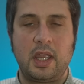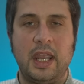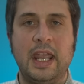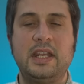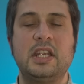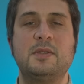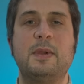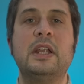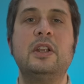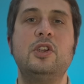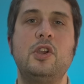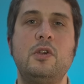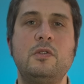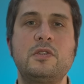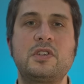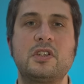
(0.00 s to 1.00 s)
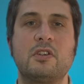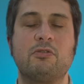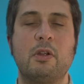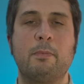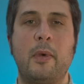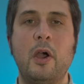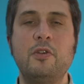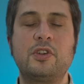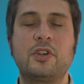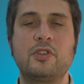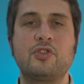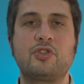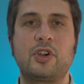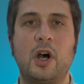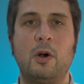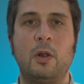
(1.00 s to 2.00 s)
It has been used to remote
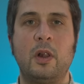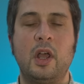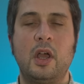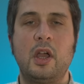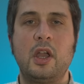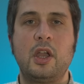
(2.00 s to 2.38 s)
control